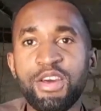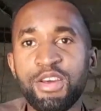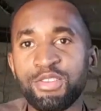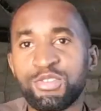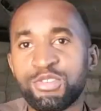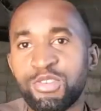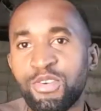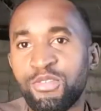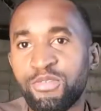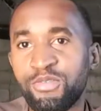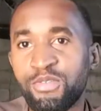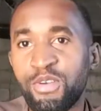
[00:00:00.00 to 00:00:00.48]

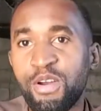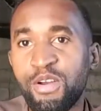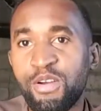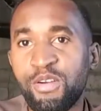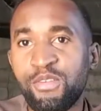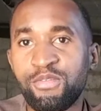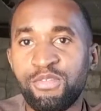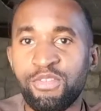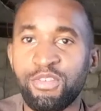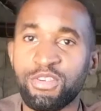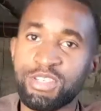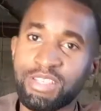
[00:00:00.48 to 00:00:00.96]
So
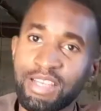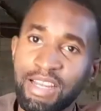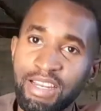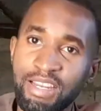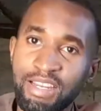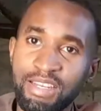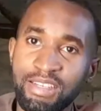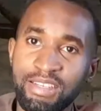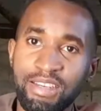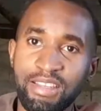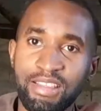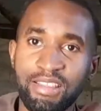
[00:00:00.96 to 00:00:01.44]
for
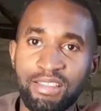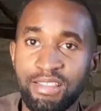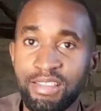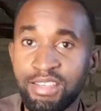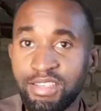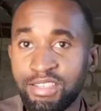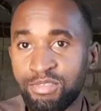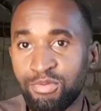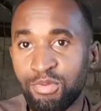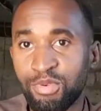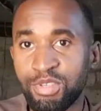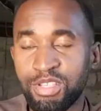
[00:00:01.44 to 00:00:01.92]
sudden death,
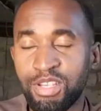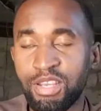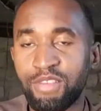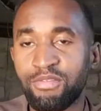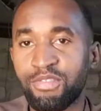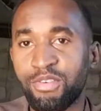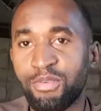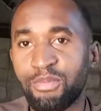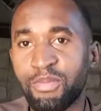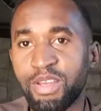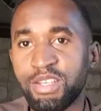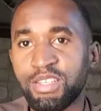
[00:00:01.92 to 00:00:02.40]
this was the
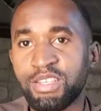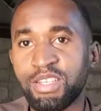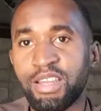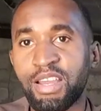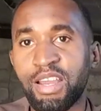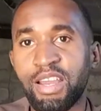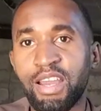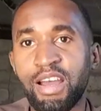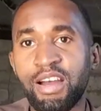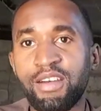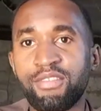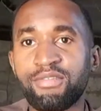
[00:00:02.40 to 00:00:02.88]
information
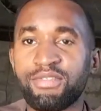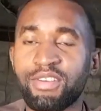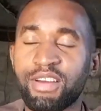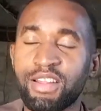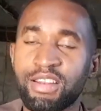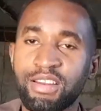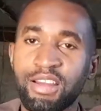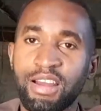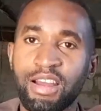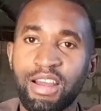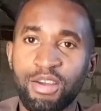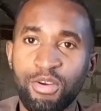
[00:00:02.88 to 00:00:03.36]
I have,
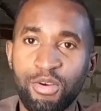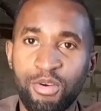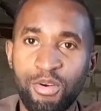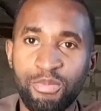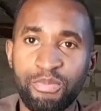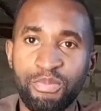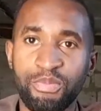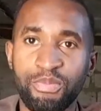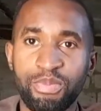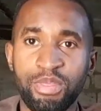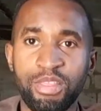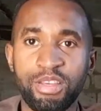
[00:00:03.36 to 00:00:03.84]
and I
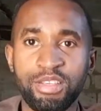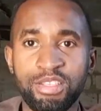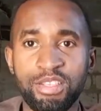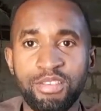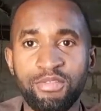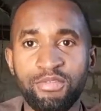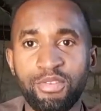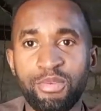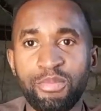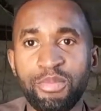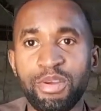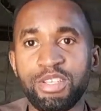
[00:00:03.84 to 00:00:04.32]
hope this
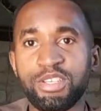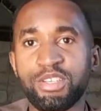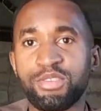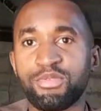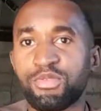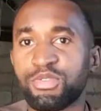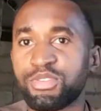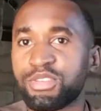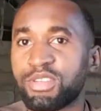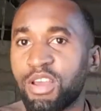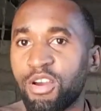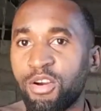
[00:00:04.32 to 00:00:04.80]
information
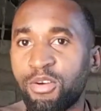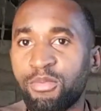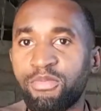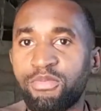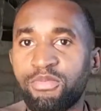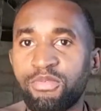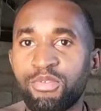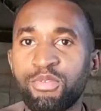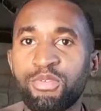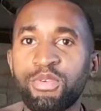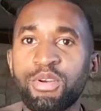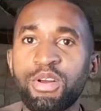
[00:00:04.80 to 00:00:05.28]
was
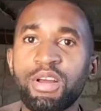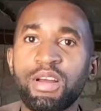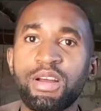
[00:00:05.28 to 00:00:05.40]
helpful,